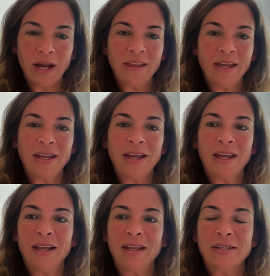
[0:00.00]
I think
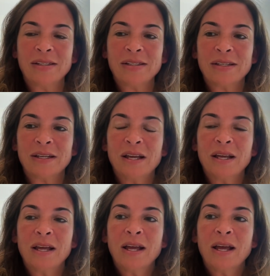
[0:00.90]
it is.
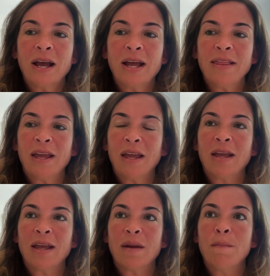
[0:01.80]
I
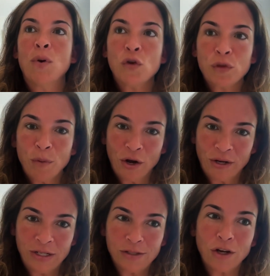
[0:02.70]
think both
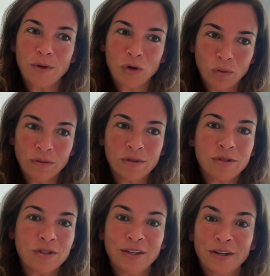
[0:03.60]
parties are
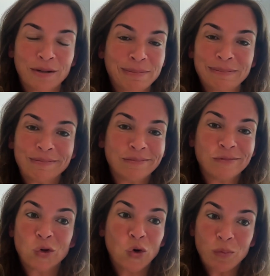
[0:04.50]
beholden to their
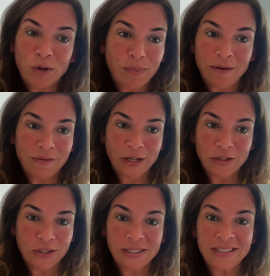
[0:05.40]
corporate
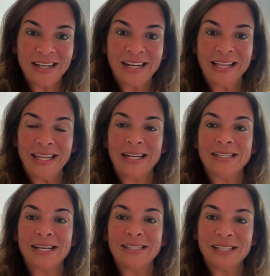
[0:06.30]
benefactors. And I think
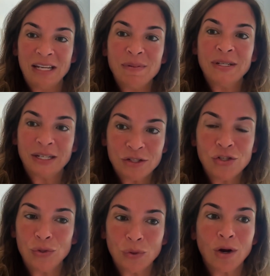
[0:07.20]
it has seeped
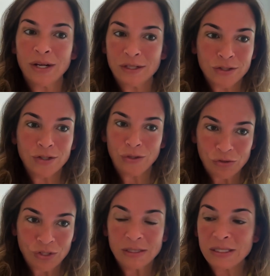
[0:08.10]
into our
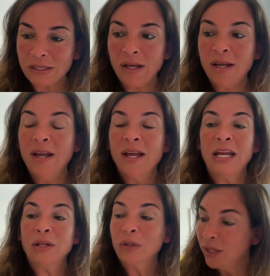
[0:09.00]
institutions,
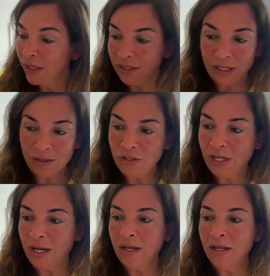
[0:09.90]
including the
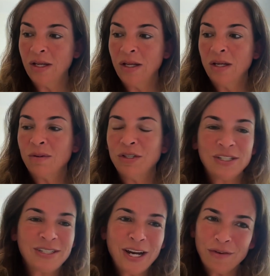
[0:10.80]
DOJ, which
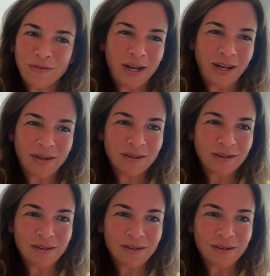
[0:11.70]
is terrifying.